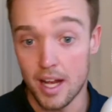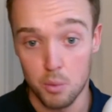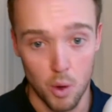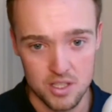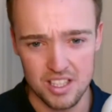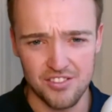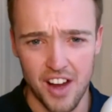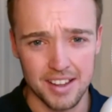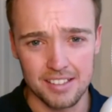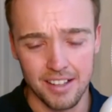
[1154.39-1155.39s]
It wasn't the
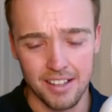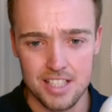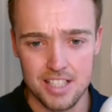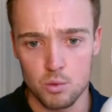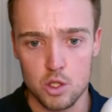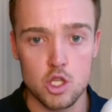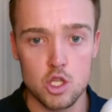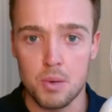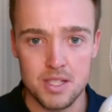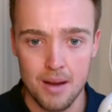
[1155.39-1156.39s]
fact that LinkedIn was
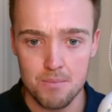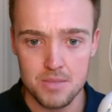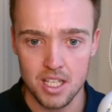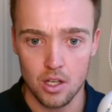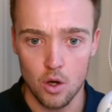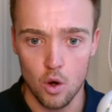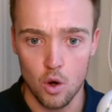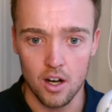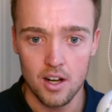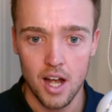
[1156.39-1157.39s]
super tempting or